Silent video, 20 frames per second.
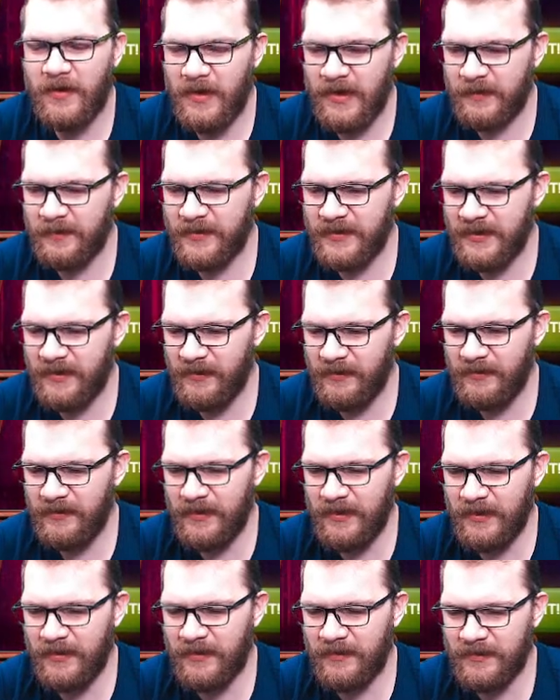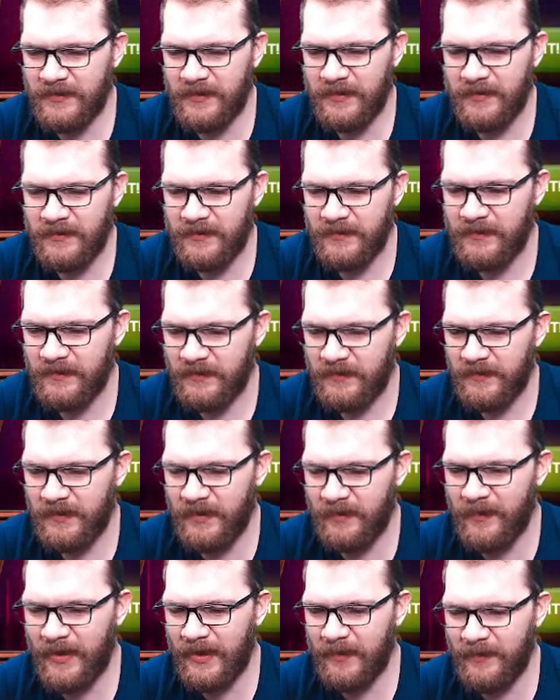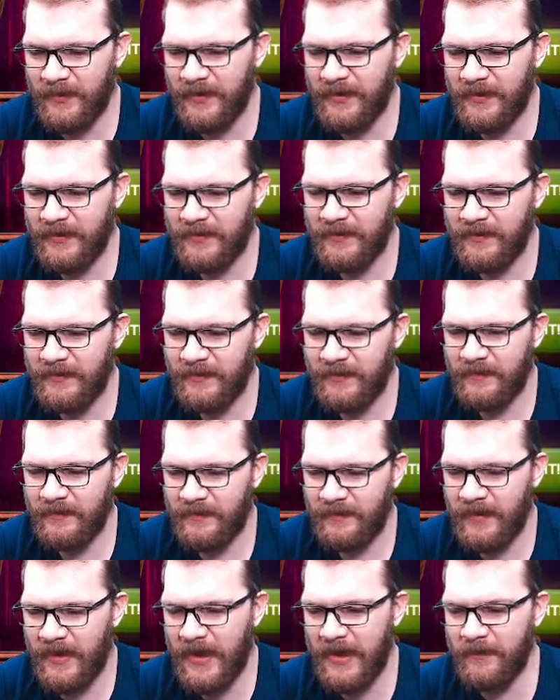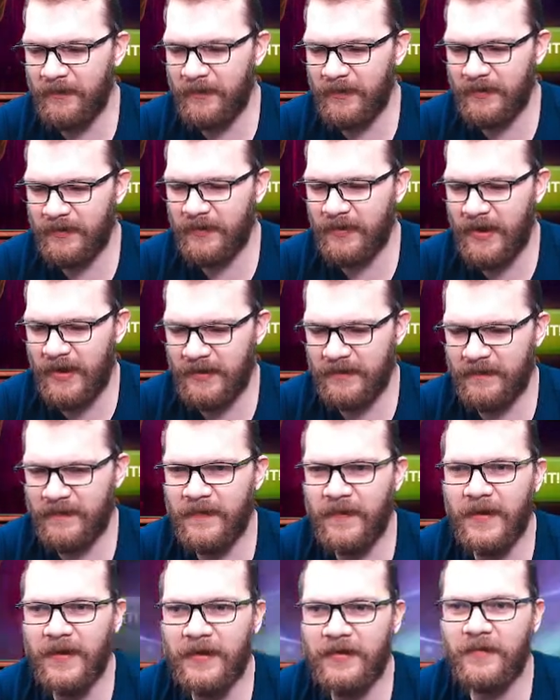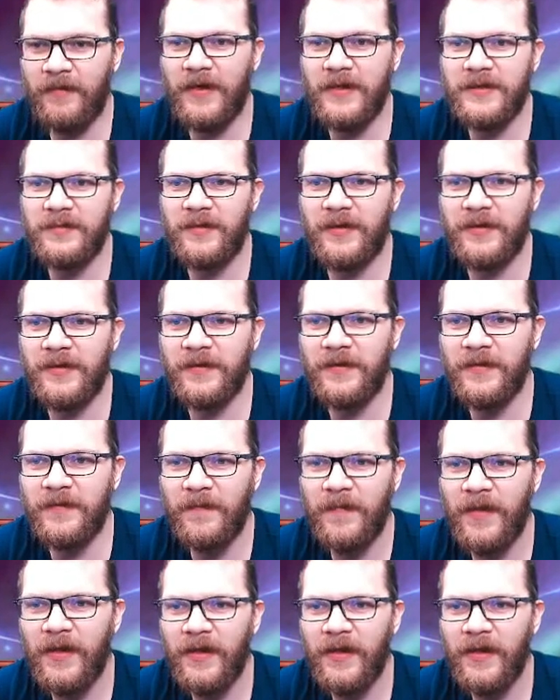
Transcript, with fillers: Absolutely Ghost. In my opinion. I would not think twice about it though.